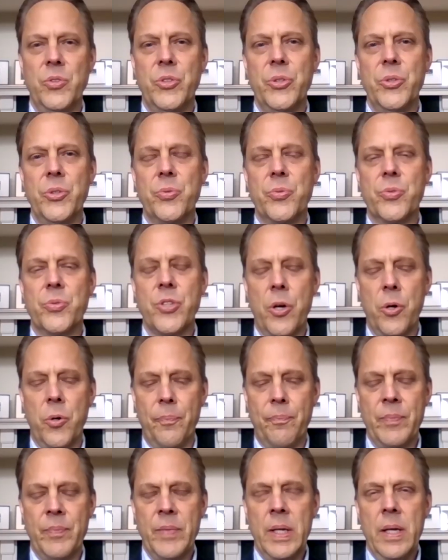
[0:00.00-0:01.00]
do.
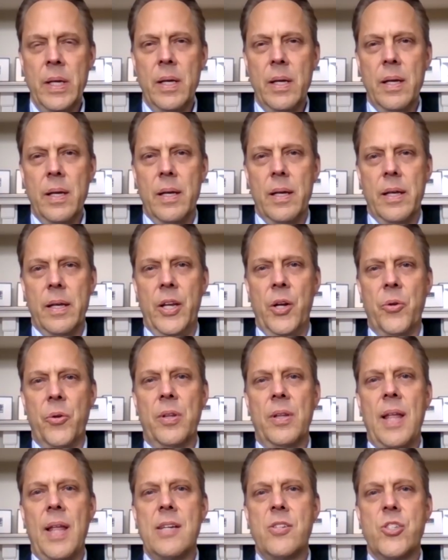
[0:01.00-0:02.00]
So, the
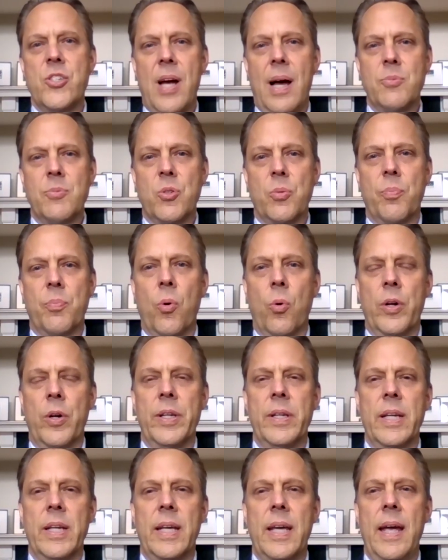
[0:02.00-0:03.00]
last jobs report
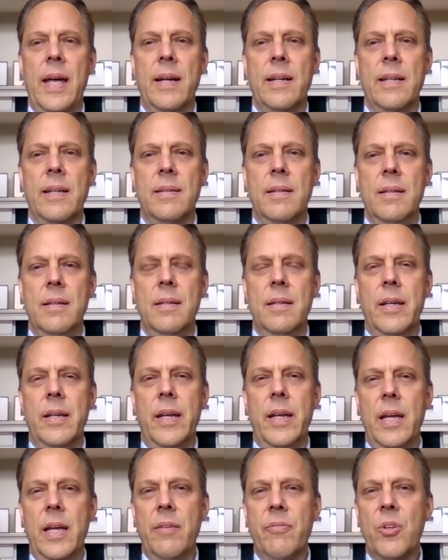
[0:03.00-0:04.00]
indicated,
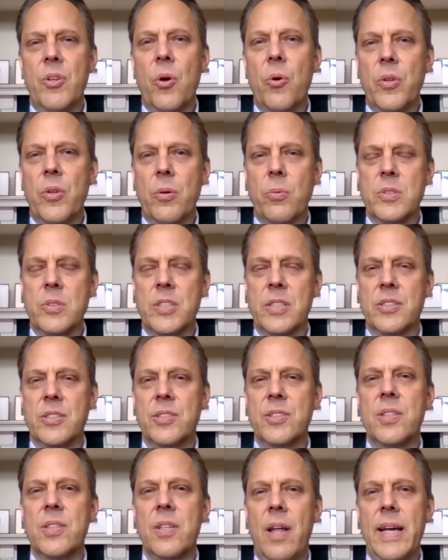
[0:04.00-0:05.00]
even though there was a
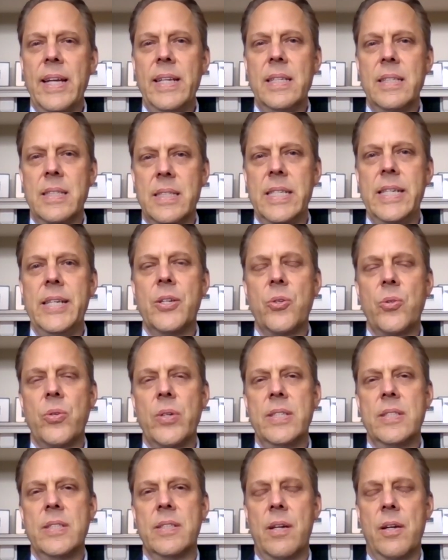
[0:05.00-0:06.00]
slight
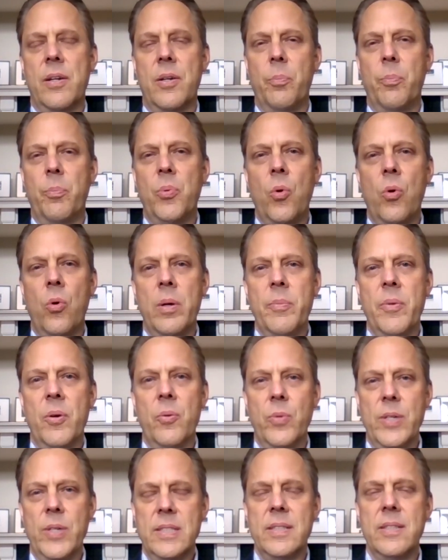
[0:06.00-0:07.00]
decrease in unemployment,
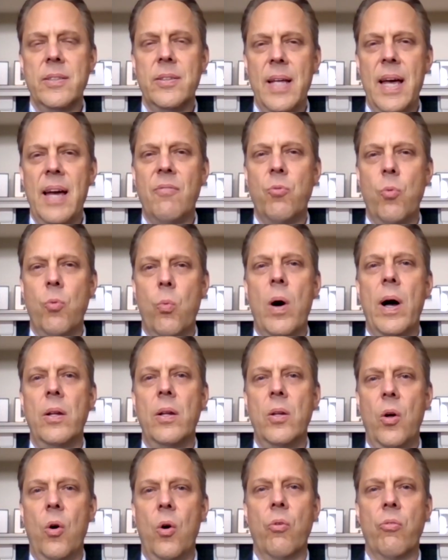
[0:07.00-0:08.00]
we still have
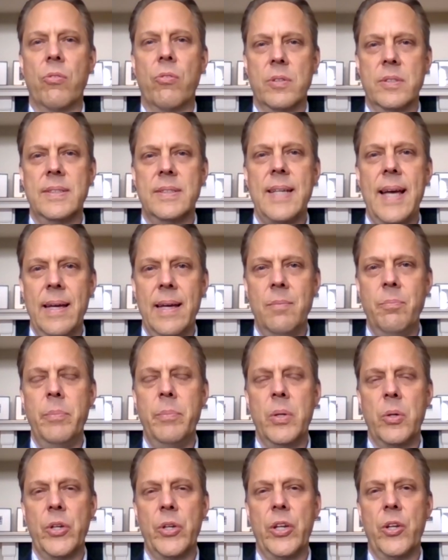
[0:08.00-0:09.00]
well over 10
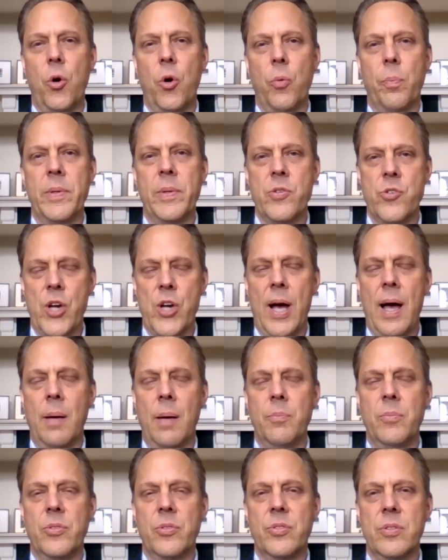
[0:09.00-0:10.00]
million open
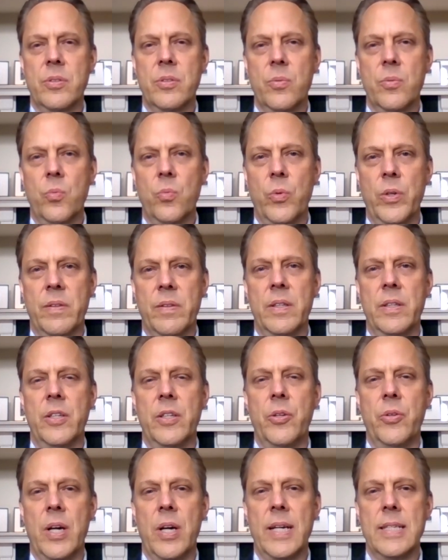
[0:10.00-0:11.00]
jobs within the
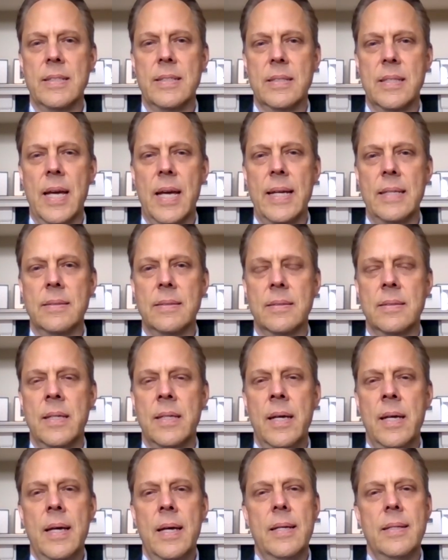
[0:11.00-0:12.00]
United
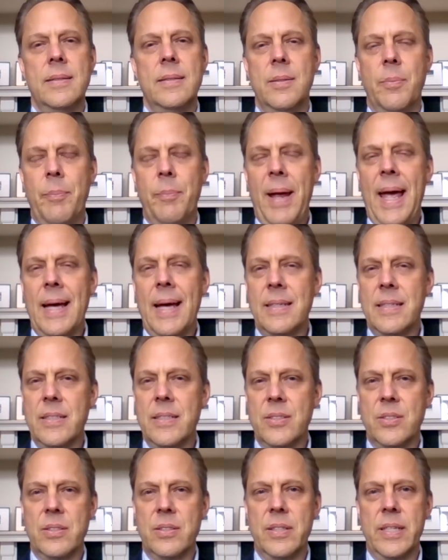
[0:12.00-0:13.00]
States. Demand
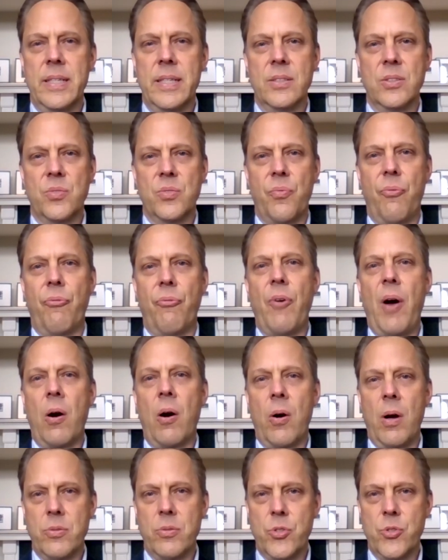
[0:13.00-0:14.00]
is
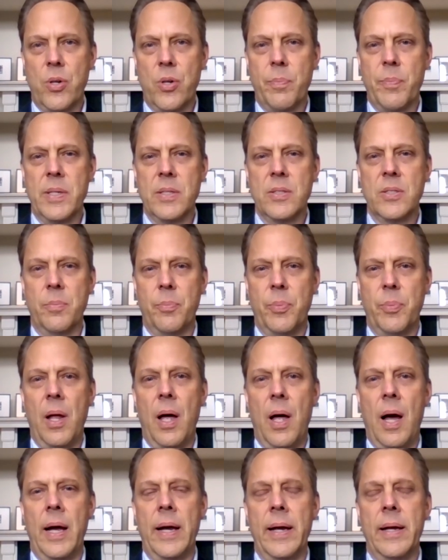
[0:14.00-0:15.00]
far outstripping
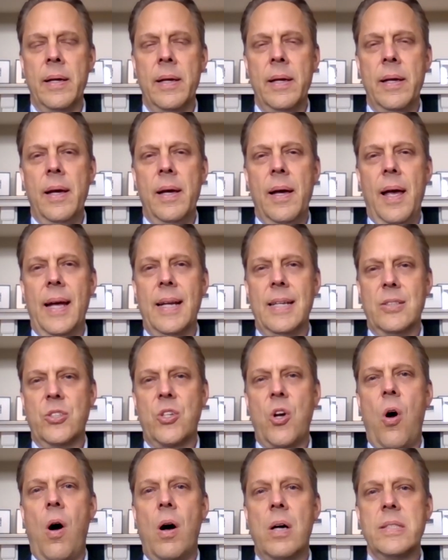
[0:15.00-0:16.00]
supply, and it's
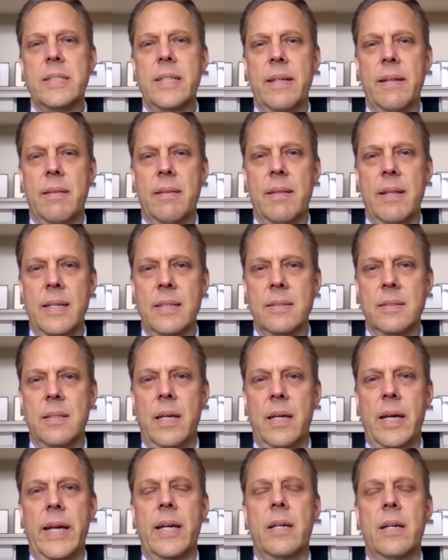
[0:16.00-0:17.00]
causing things
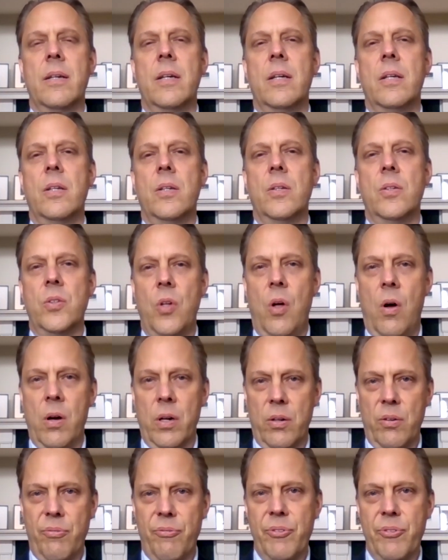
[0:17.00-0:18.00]
like
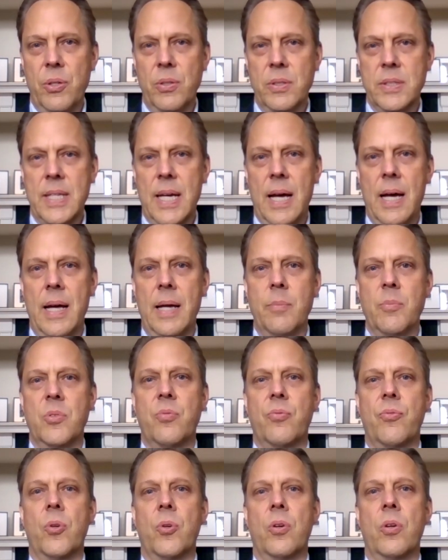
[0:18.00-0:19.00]
longer fill times
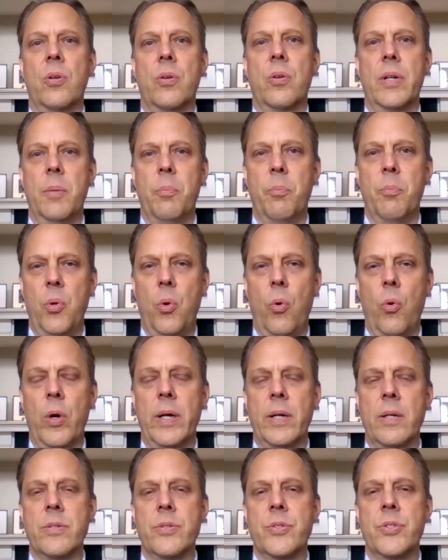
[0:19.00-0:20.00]
for
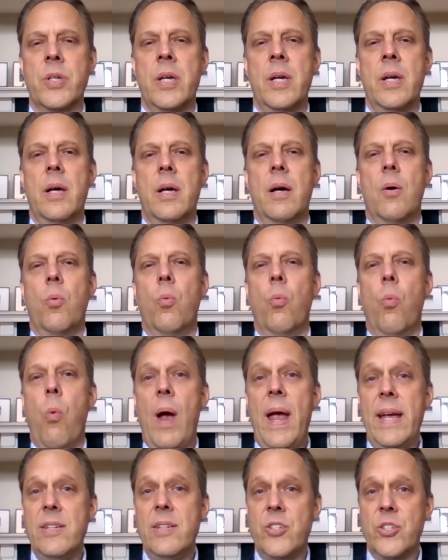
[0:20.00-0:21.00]
employers.
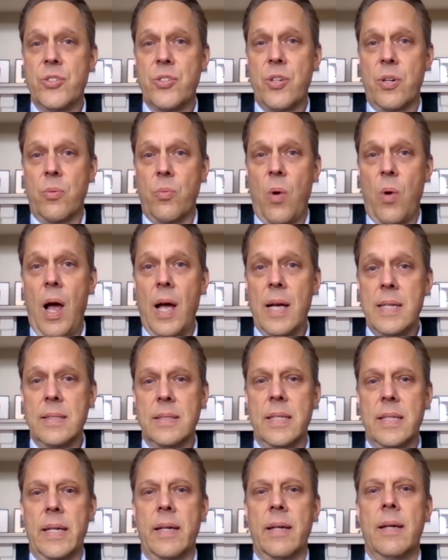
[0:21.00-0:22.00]
Wages are
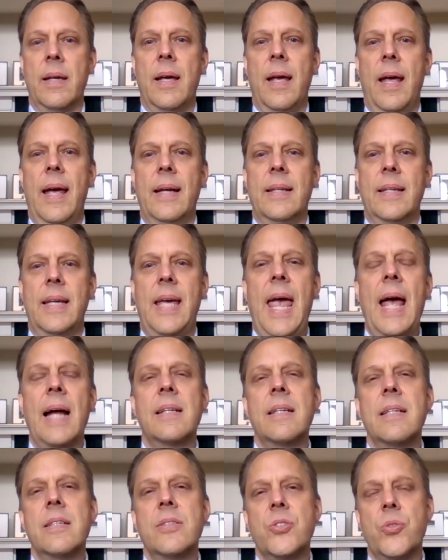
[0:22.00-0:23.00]
rising, and
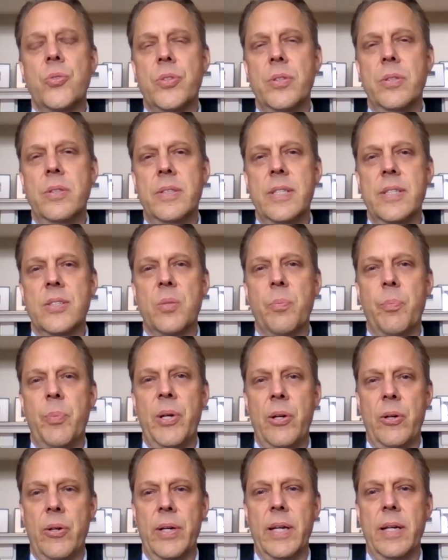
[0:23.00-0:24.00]
candidates are
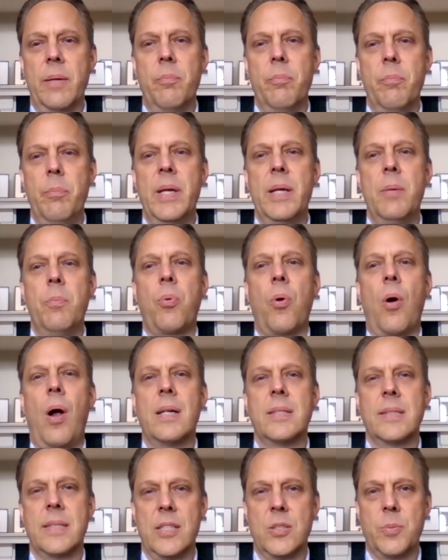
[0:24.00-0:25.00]
disappearing
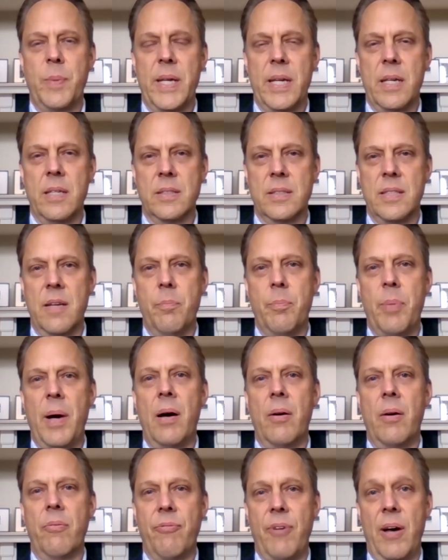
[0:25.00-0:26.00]
mid-process because they
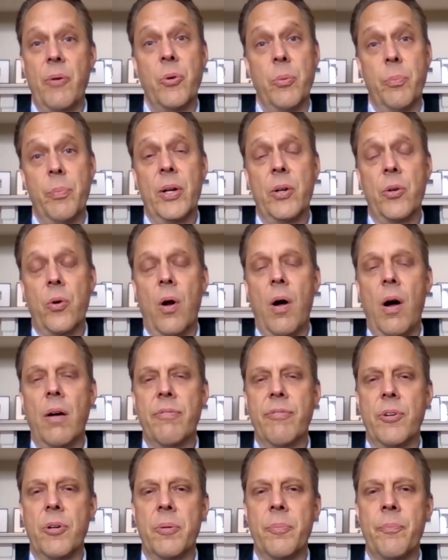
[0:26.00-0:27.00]
found a better
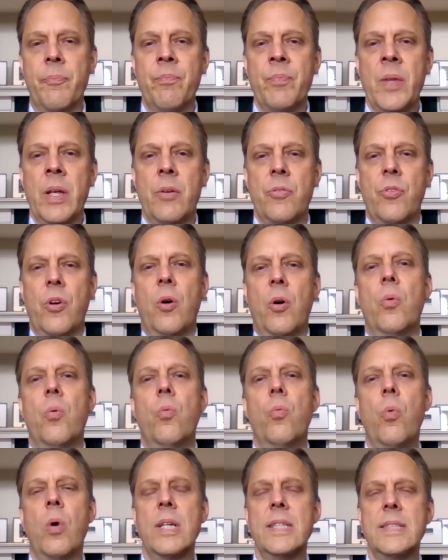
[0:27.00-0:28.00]
offer. So
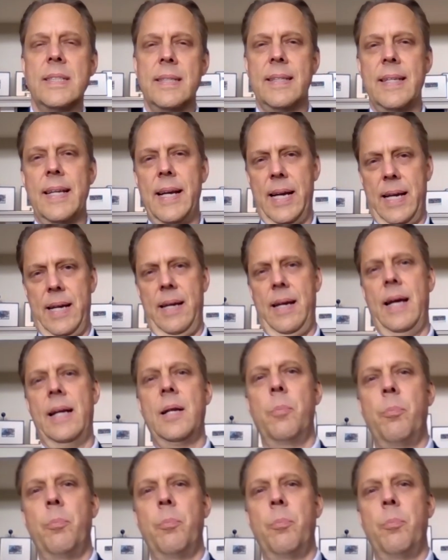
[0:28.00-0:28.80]
what is it that an